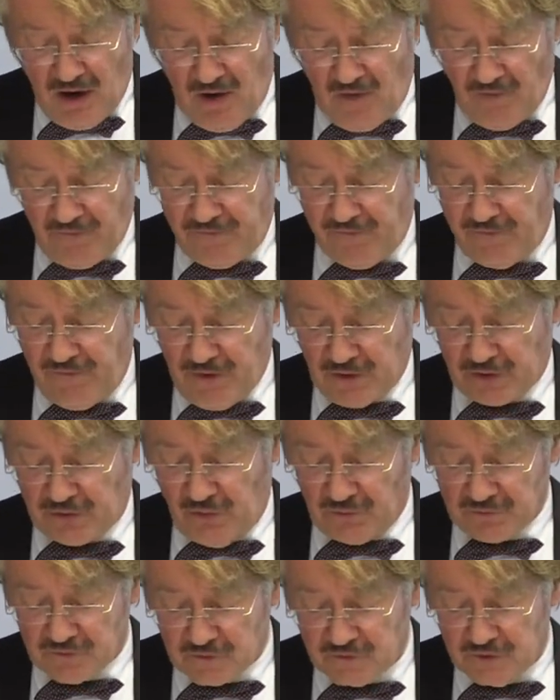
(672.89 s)
of
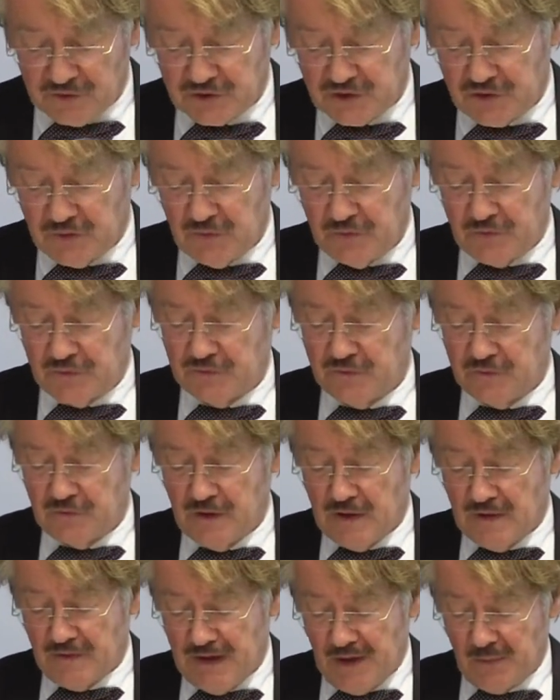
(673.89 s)

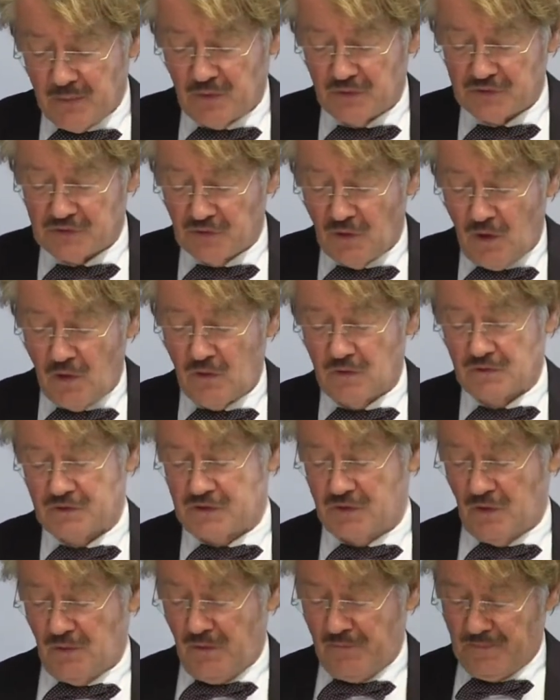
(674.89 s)
constitution that was
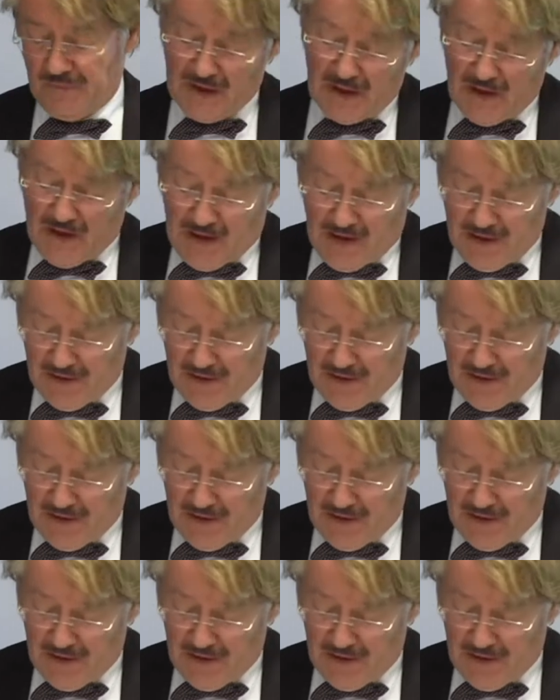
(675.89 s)
also